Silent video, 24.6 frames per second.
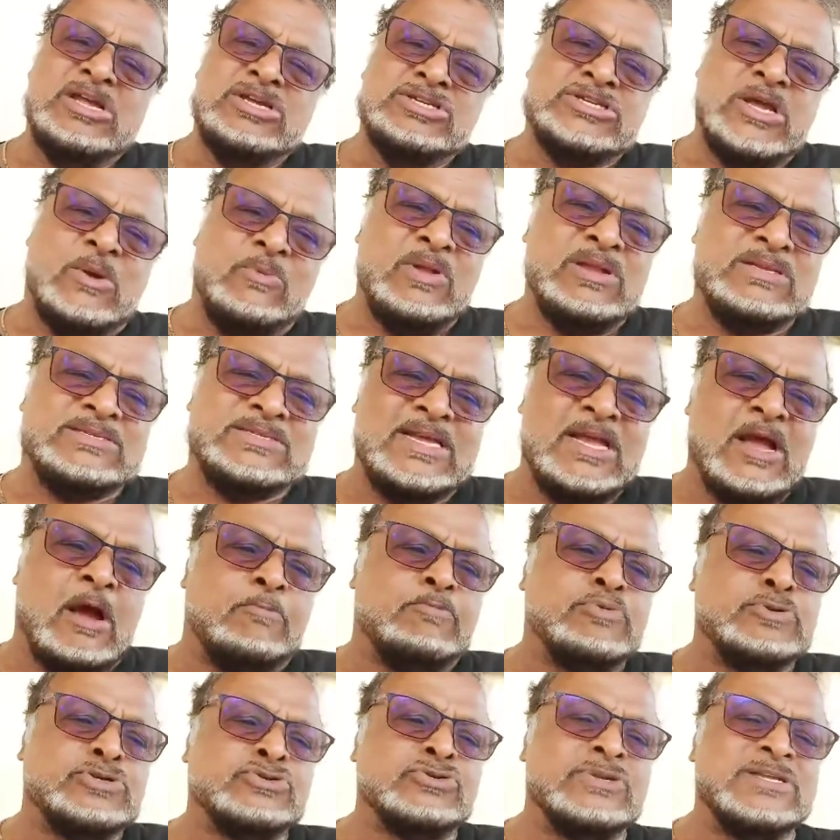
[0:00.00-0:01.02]
Some will say
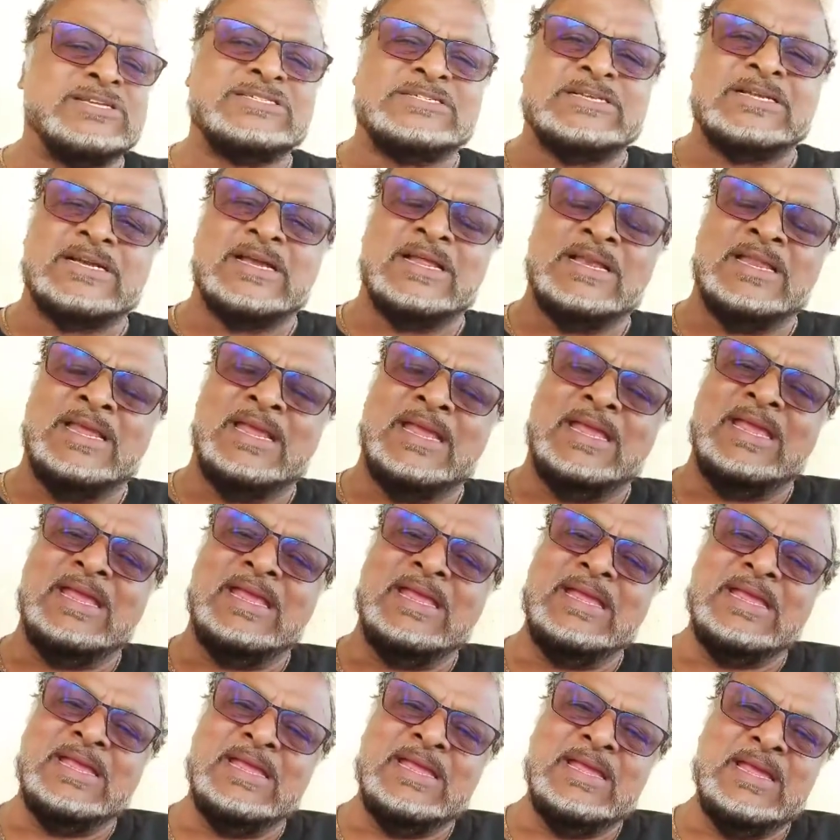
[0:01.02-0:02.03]
opportunistically,
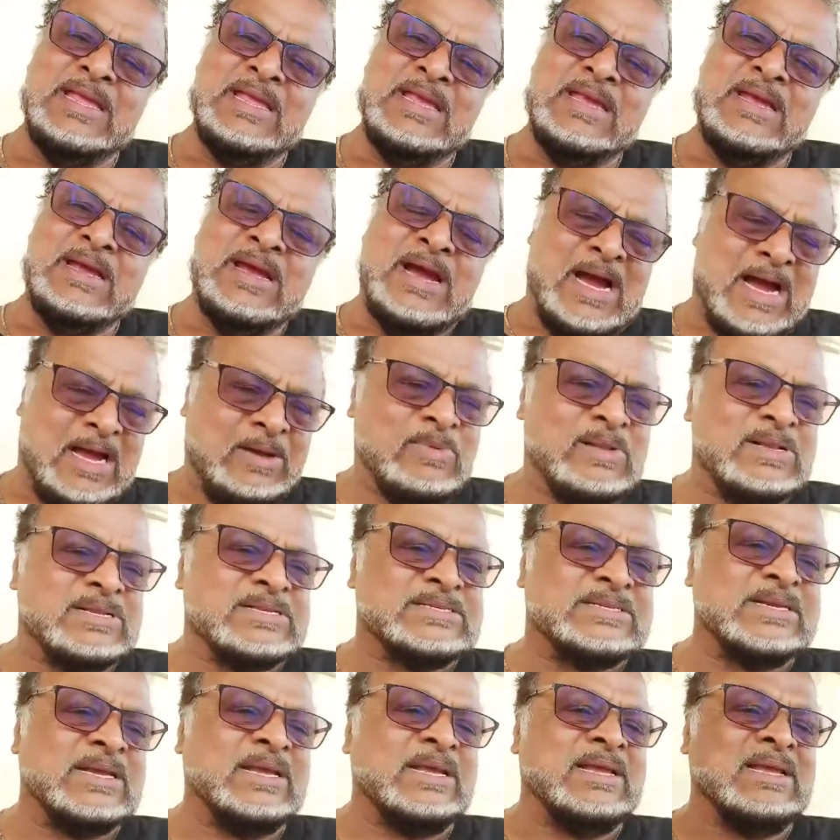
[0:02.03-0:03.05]
I will
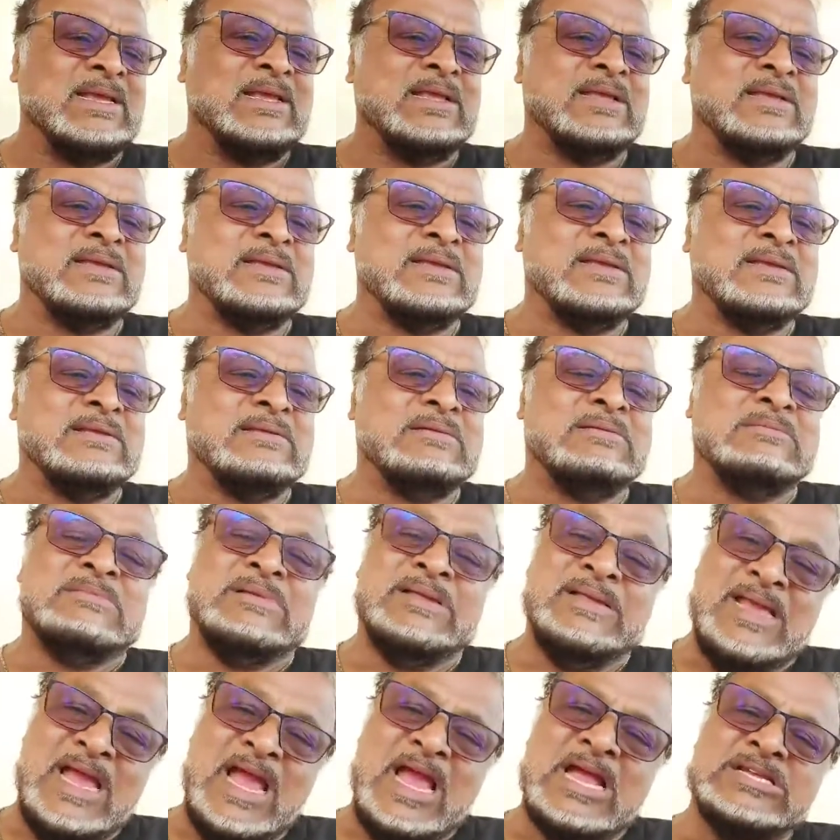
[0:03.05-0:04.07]
say
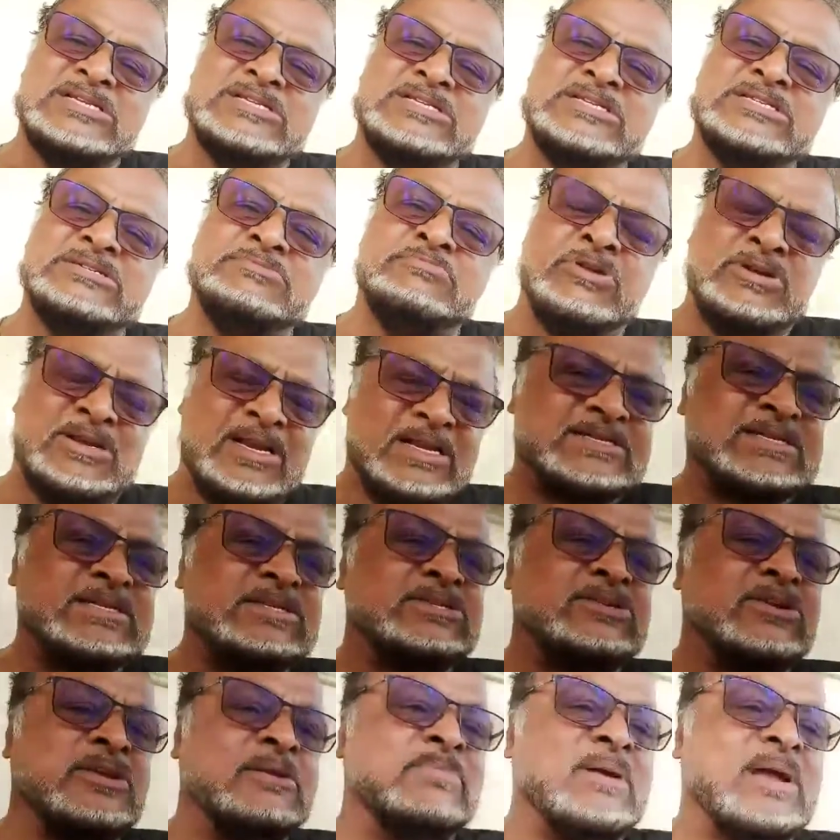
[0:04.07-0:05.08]
yes, but
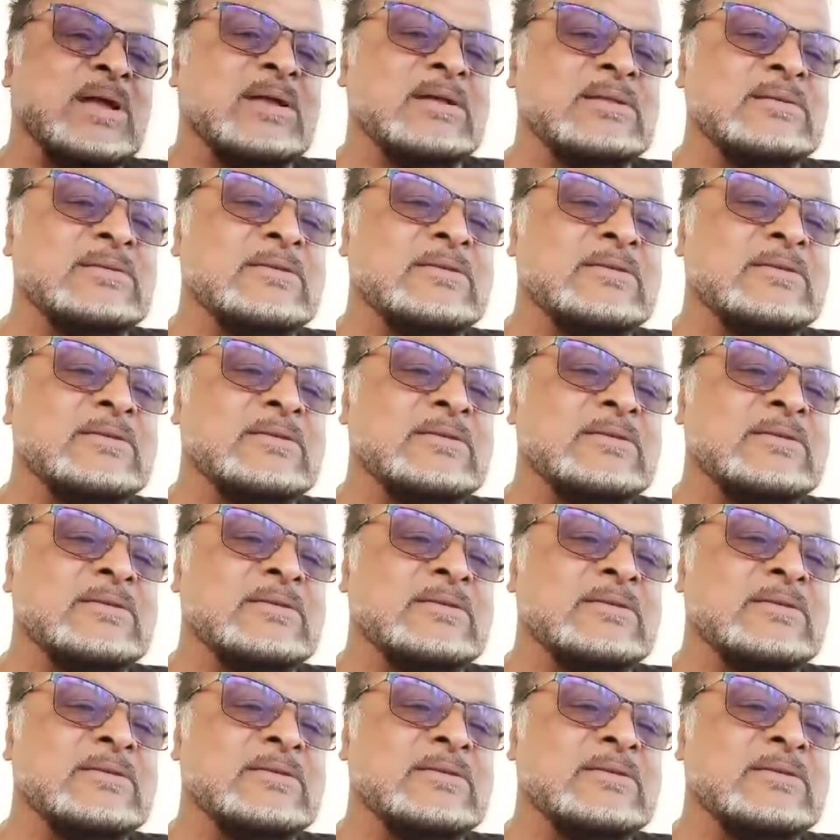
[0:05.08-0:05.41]
listen to the man.